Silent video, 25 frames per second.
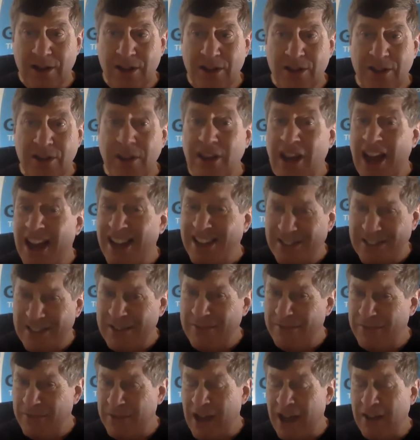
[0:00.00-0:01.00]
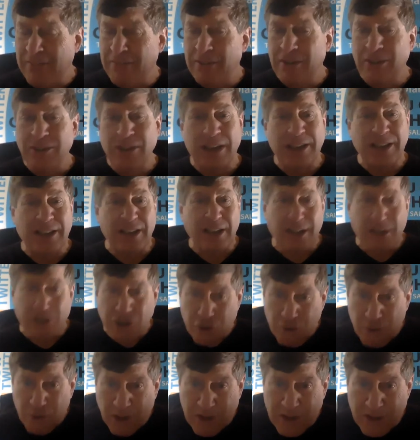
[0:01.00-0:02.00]
They, I, they feel, I feel like they could
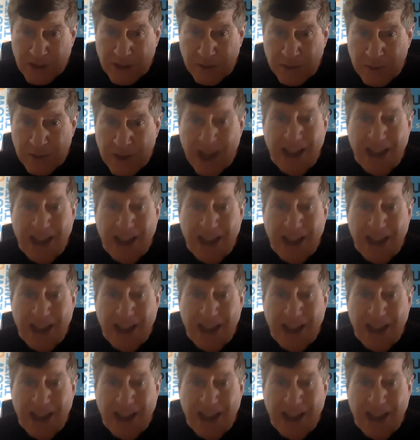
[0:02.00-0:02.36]
trust him.